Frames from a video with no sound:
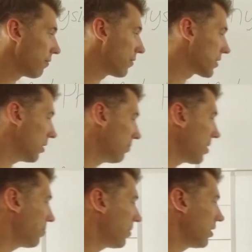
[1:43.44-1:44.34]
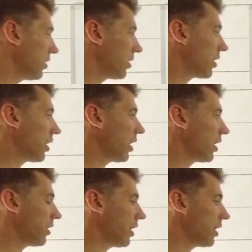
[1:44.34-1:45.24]
For some people,
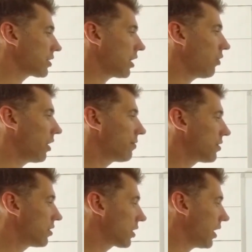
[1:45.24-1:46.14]
it is, however,